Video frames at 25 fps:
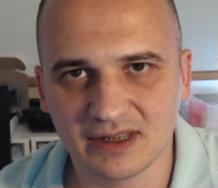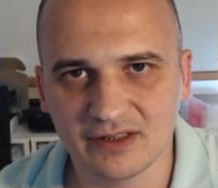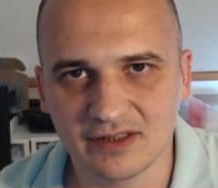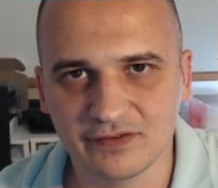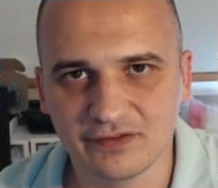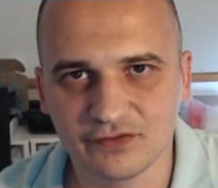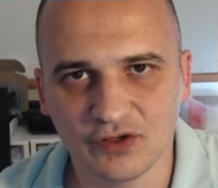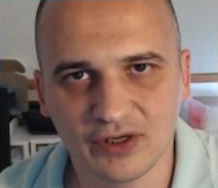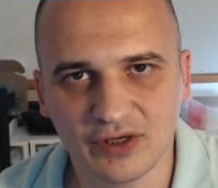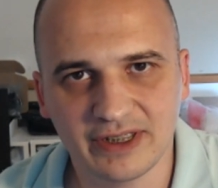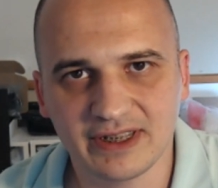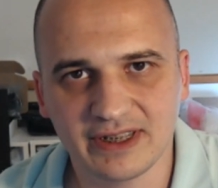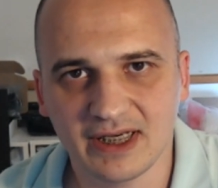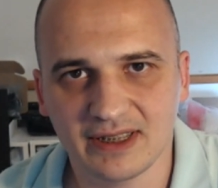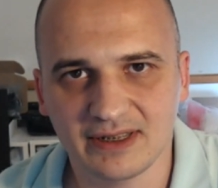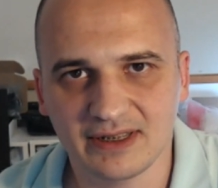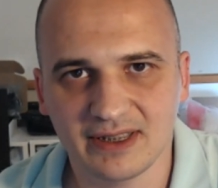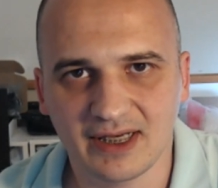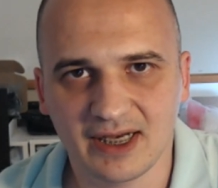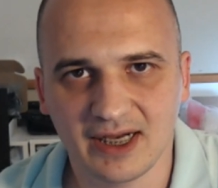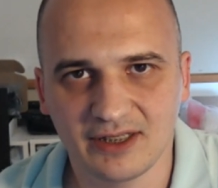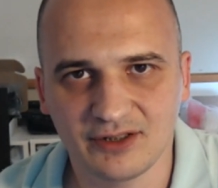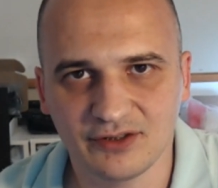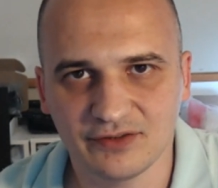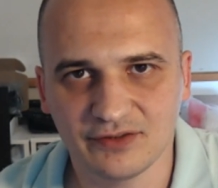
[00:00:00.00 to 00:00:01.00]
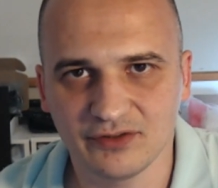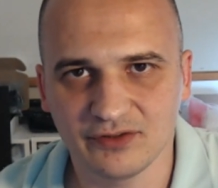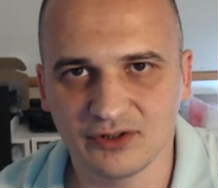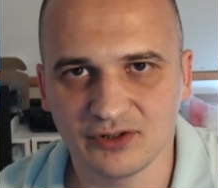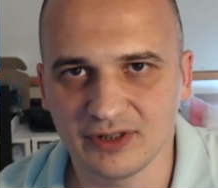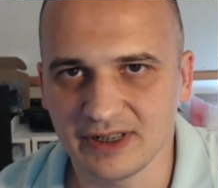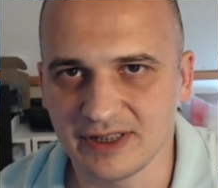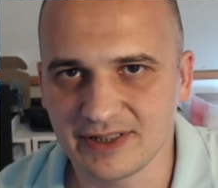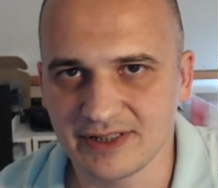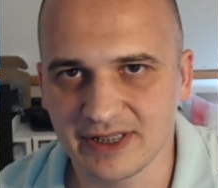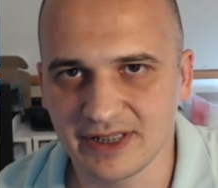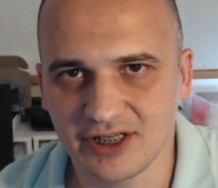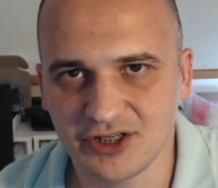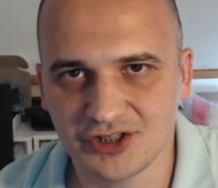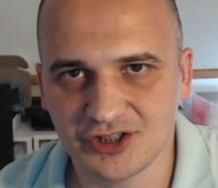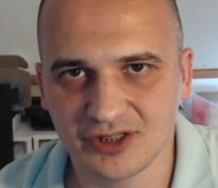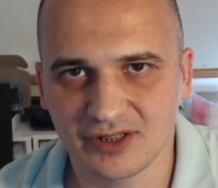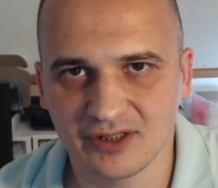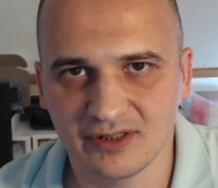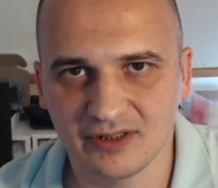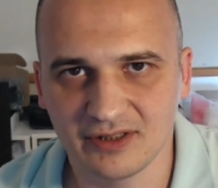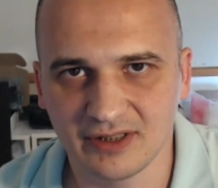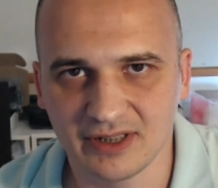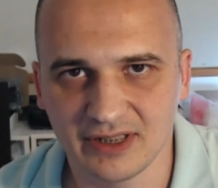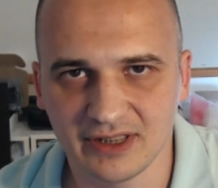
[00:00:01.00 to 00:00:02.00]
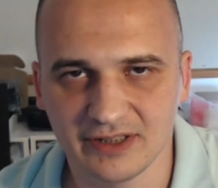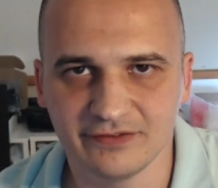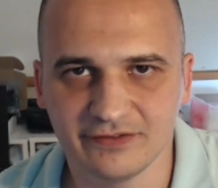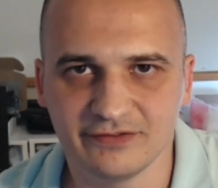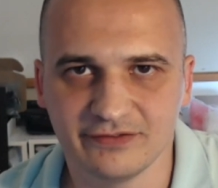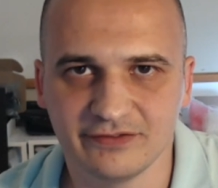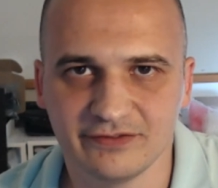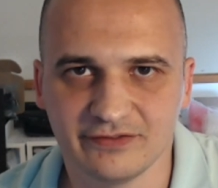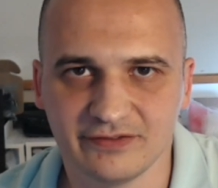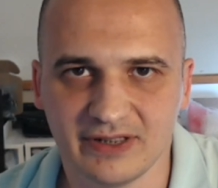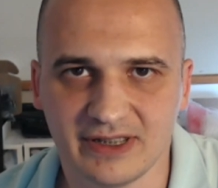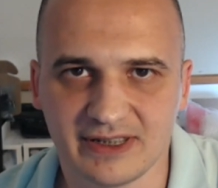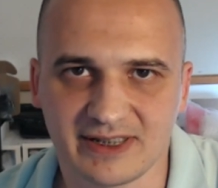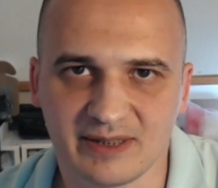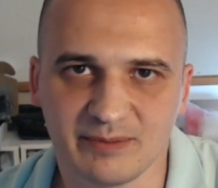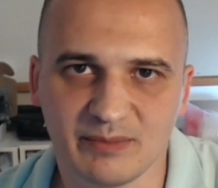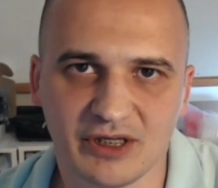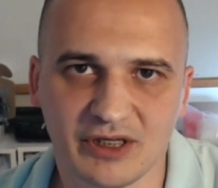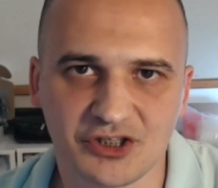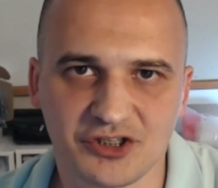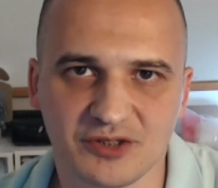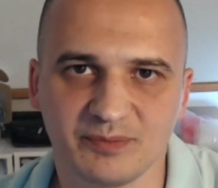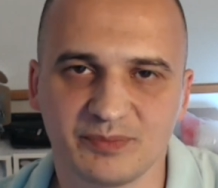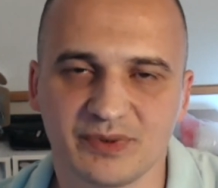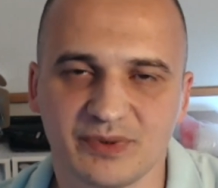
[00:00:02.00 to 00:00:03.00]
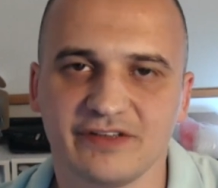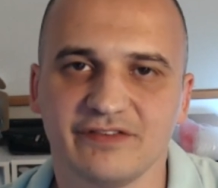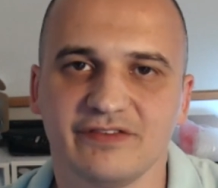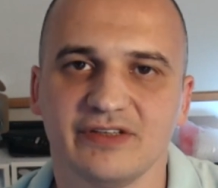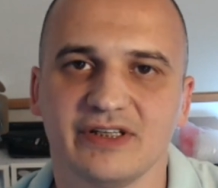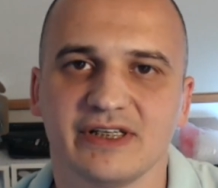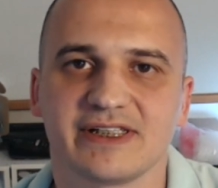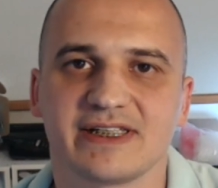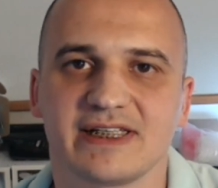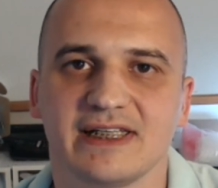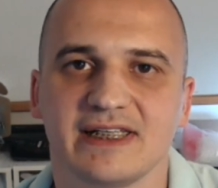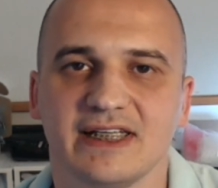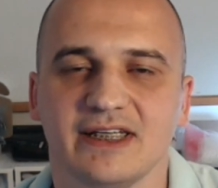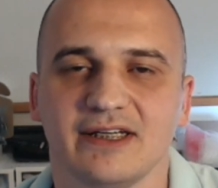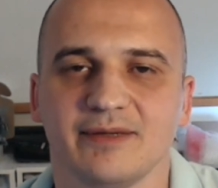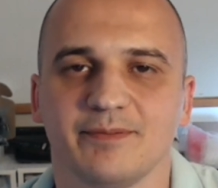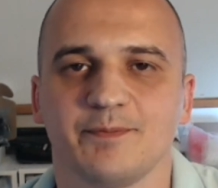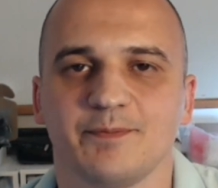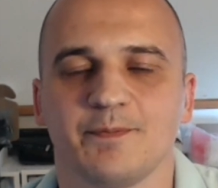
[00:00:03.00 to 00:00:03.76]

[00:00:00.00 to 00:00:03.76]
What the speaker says: for any other kind of organization, as I mentioned previously,